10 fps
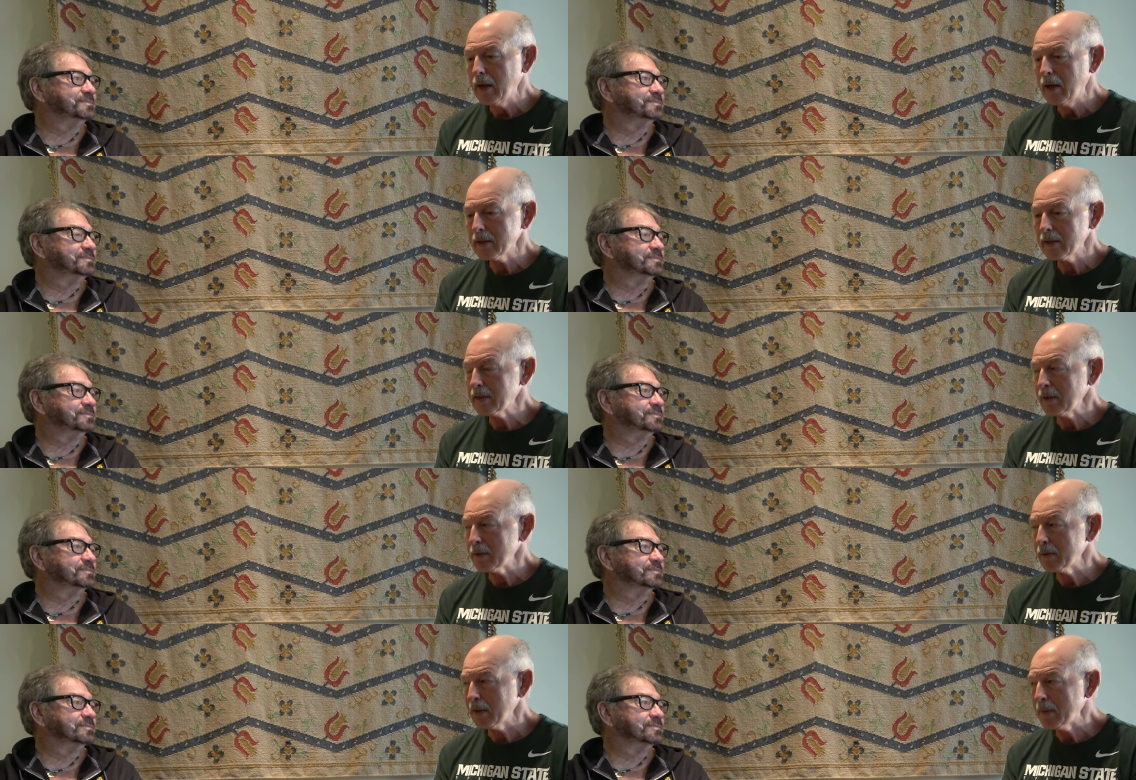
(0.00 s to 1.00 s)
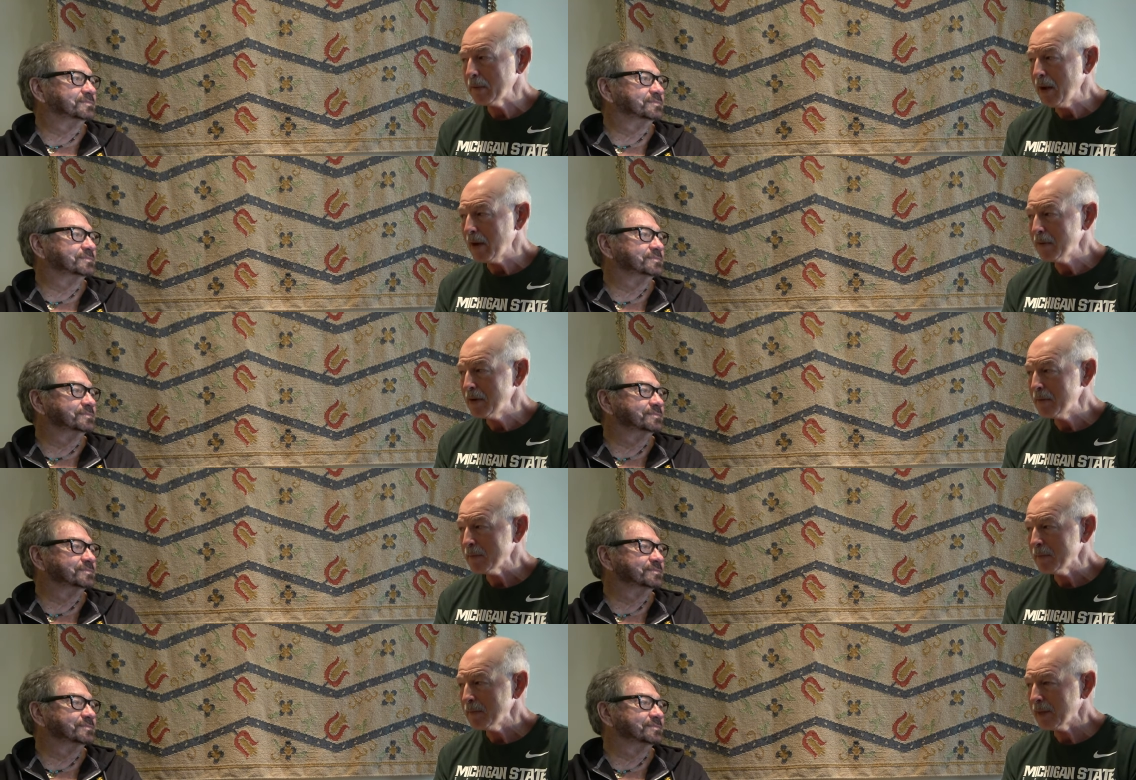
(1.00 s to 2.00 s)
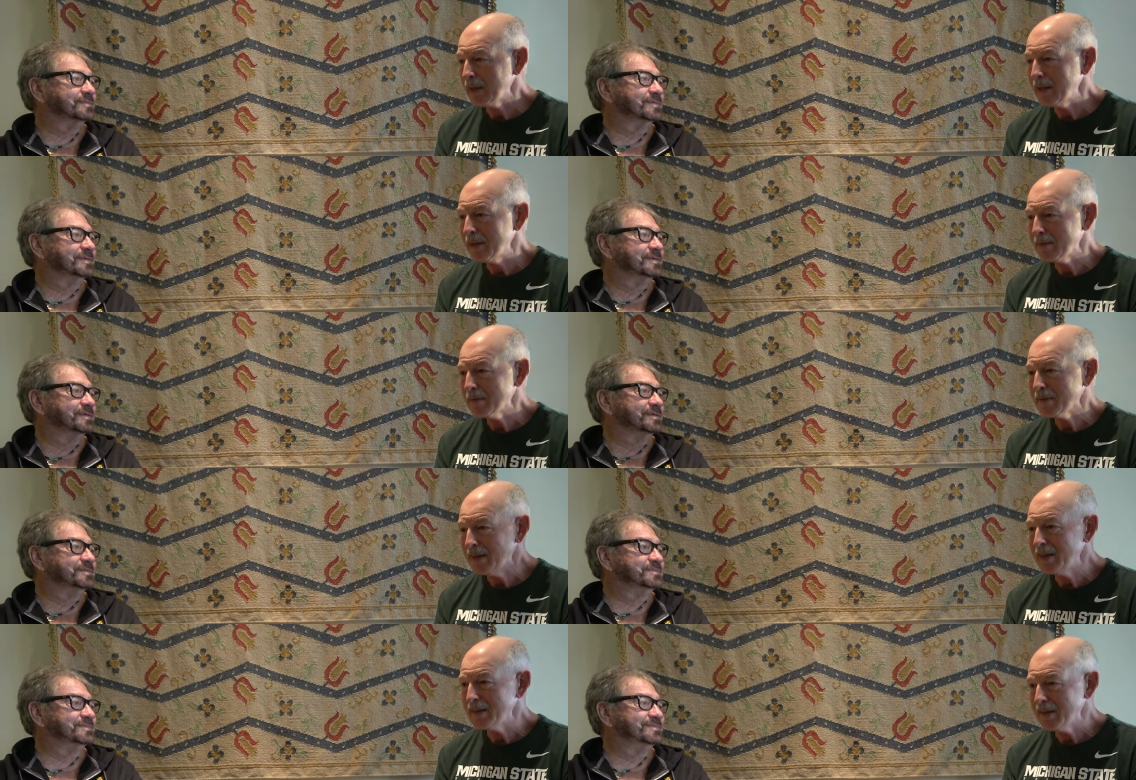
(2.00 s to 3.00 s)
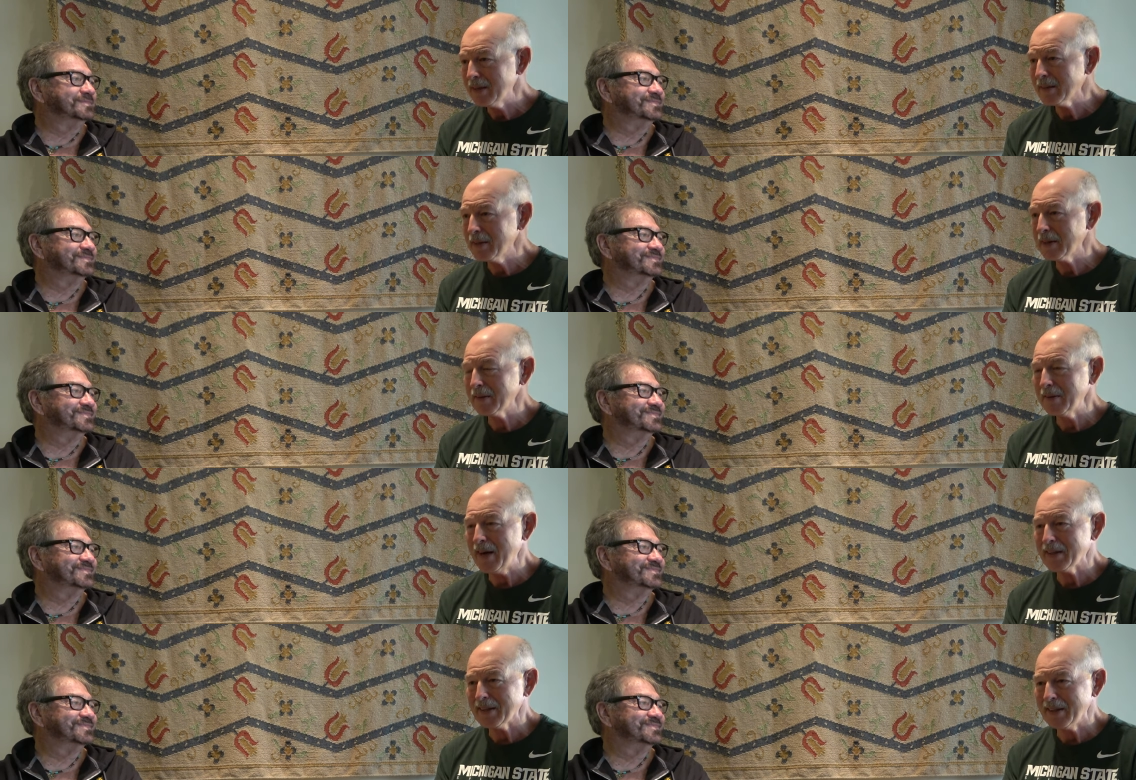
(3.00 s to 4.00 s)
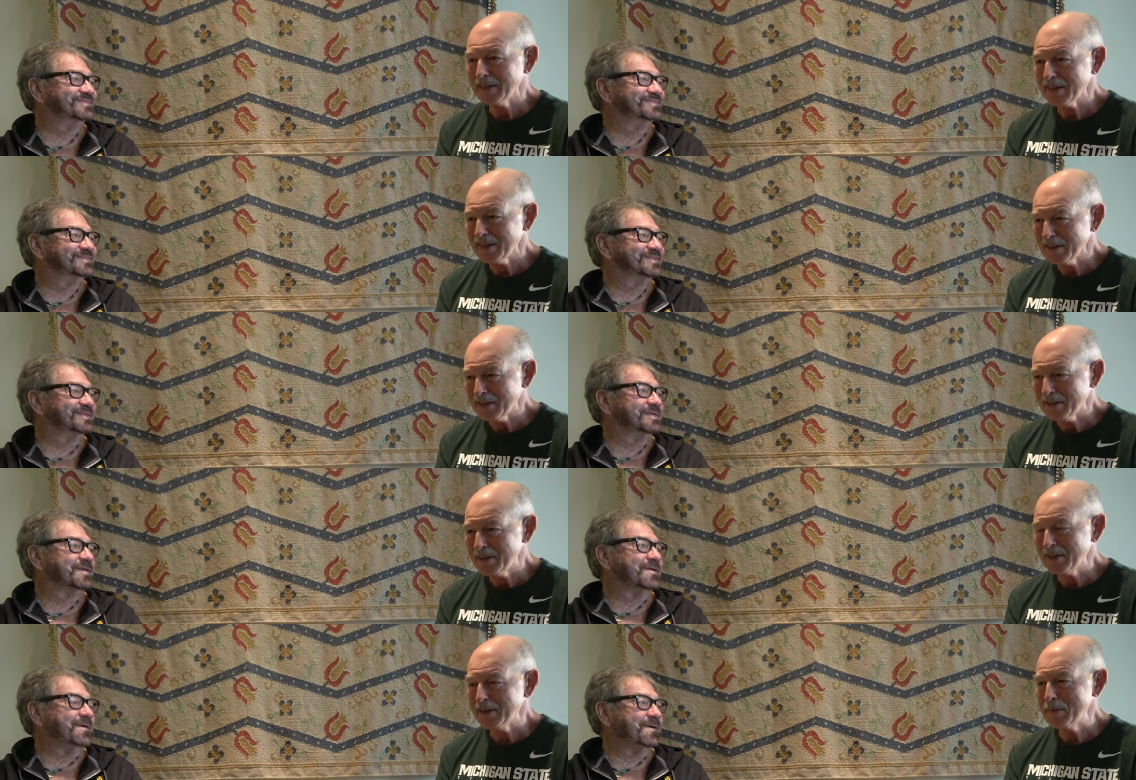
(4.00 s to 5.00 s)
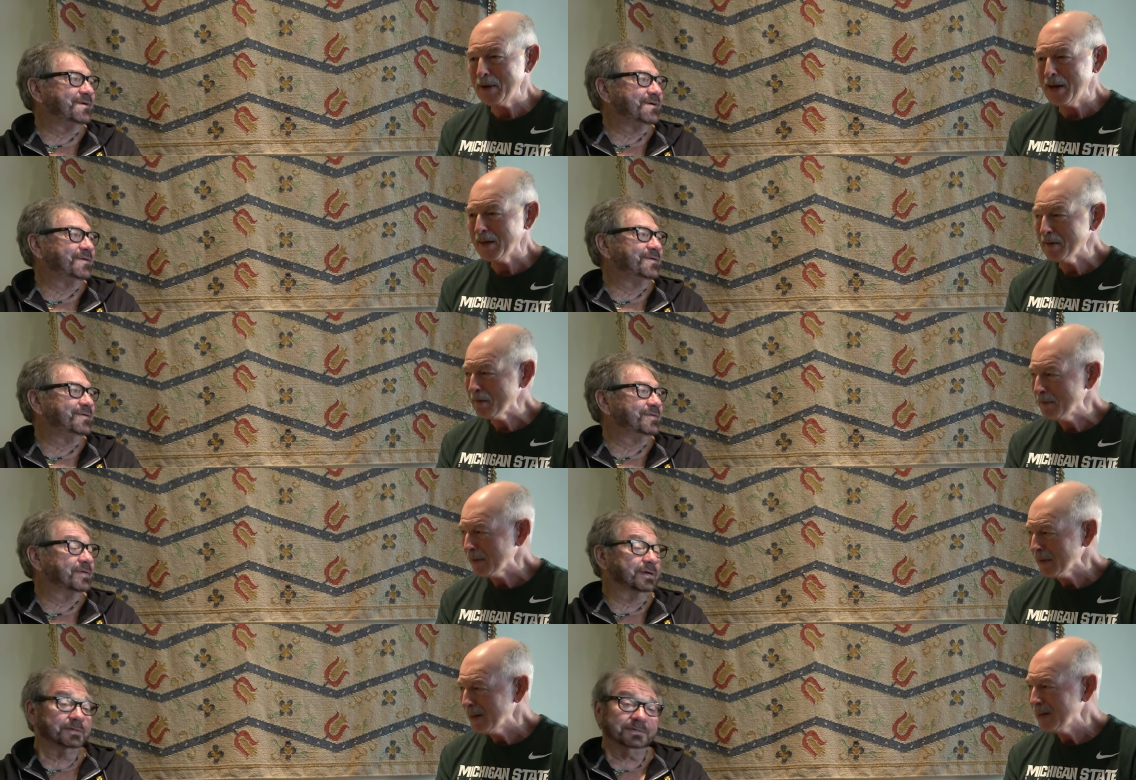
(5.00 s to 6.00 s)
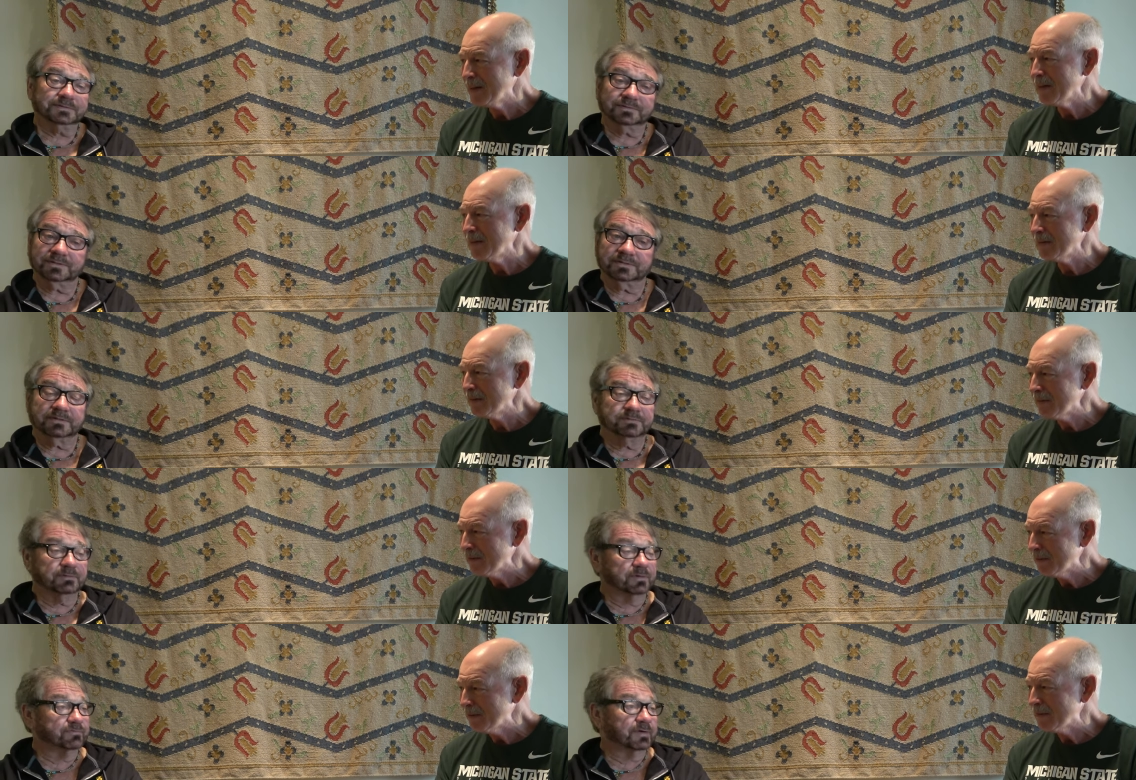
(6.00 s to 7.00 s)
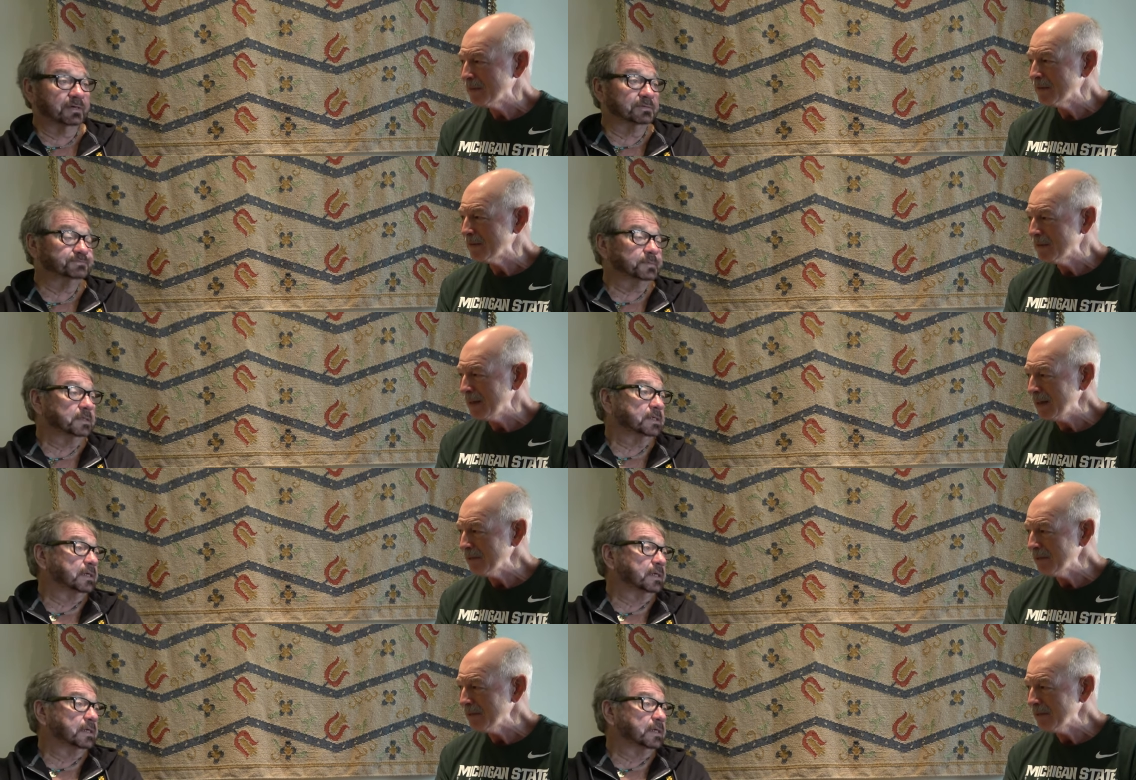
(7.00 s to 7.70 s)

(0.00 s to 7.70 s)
Speaker 1: uh, Sensei was really proud of him. He did. He, he's a good karateka, good, good man.
Speaker 2: Yeah, good, good, good fighter.
Speaker 1: Yeah.